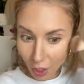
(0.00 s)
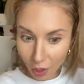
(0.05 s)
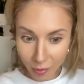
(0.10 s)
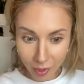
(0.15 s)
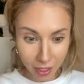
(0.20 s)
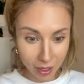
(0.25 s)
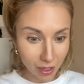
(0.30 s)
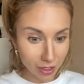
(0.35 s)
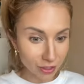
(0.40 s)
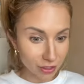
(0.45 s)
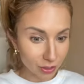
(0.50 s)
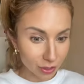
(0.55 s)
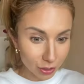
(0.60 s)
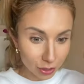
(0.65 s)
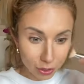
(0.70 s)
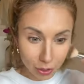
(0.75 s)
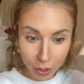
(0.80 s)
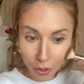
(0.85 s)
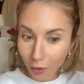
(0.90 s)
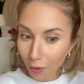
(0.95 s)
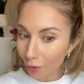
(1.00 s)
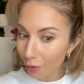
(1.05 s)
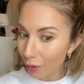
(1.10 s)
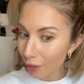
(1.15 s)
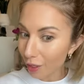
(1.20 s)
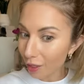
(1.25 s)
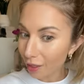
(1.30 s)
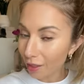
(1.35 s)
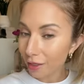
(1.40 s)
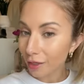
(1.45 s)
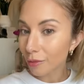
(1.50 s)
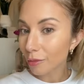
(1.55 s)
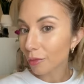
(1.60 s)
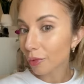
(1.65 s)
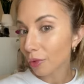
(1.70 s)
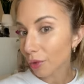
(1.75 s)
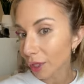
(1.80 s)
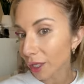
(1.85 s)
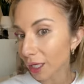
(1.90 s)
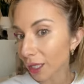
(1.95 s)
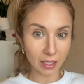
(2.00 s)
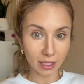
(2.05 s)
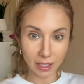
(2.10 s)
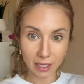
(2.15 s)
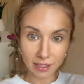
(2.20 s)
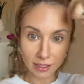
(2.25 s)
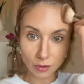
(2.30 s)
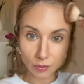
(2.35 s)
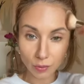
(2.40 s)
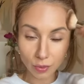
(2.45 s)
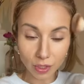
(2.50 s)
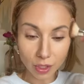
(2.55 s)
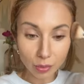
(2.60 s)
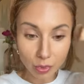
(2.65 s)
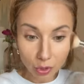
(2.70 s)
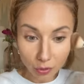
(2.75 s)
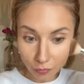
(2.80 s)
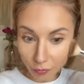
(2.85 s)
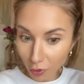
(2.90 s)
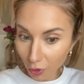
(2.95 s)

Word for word: Oh my gosh, it's so pretty. It has a really beautiful